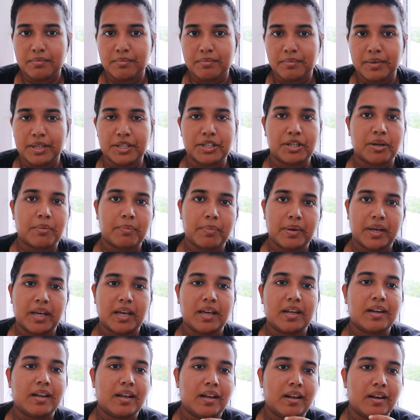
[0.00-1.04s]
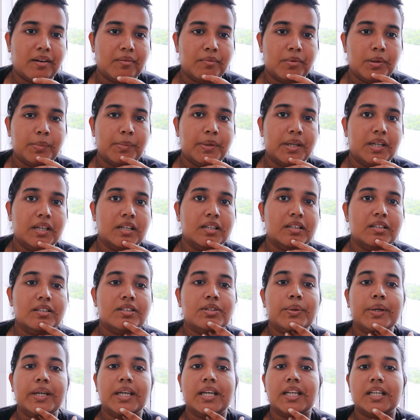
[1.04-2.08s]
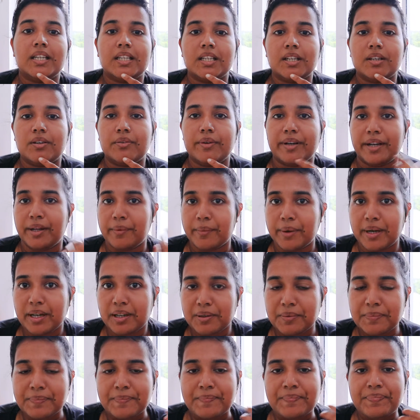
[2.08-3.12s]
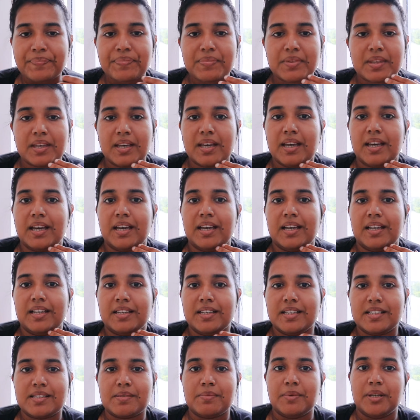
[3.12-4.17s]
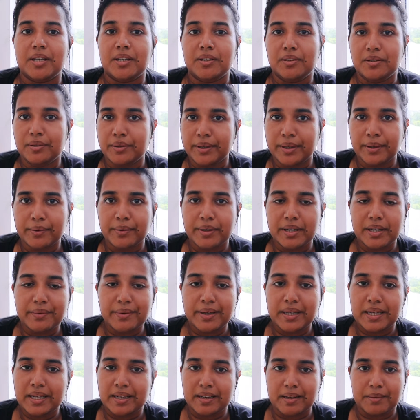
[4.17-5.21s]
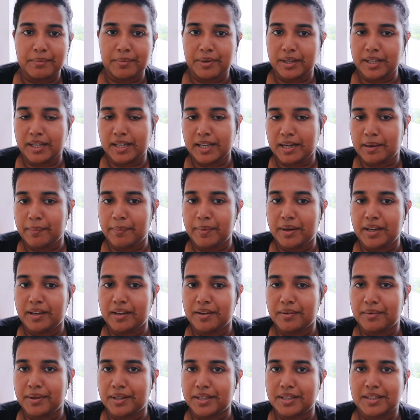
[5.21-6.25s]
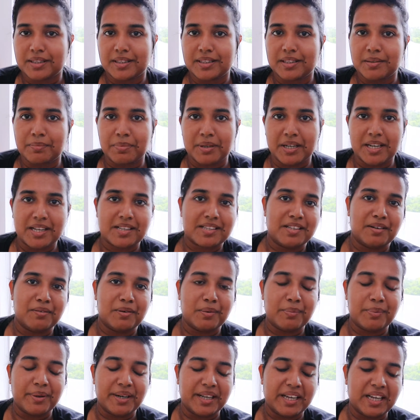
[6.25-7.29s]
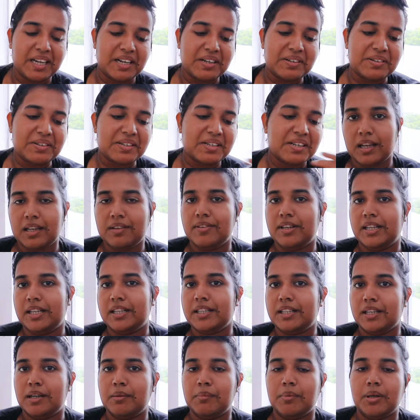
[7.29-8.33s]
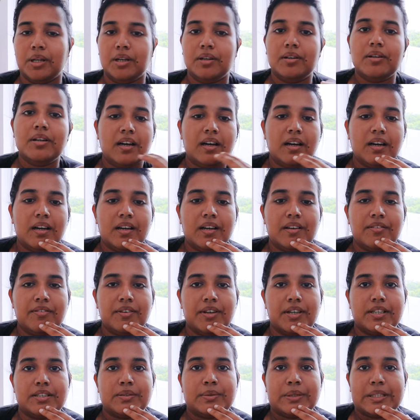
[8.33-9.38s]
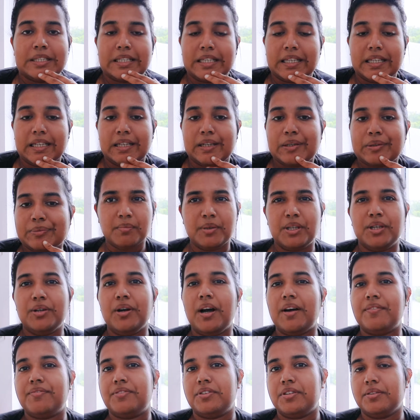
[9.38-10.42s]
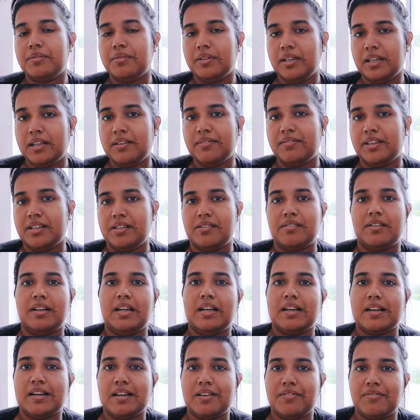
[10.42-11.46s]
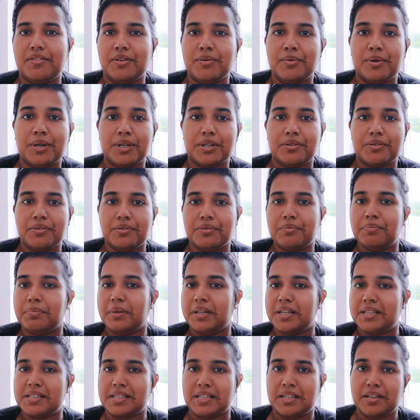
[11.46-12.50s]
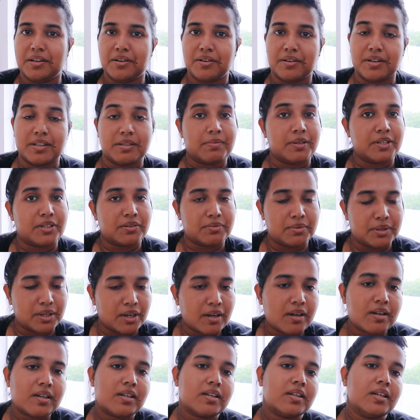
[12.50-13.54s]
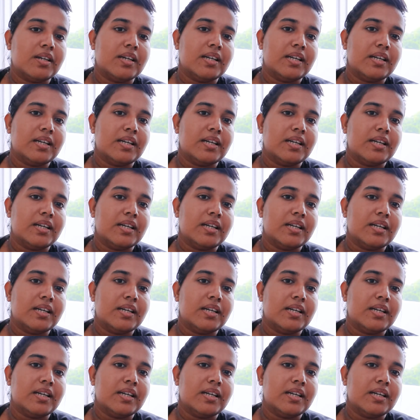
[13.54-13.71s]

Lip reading: my shop again, and we've been doing it really well, and it's been going really well, and I'm really happy with the products that we're putting out. I'll leave a link down below if you guys want to check it out. But you have to live in Sri Lanka if you want to place any orders, because we're not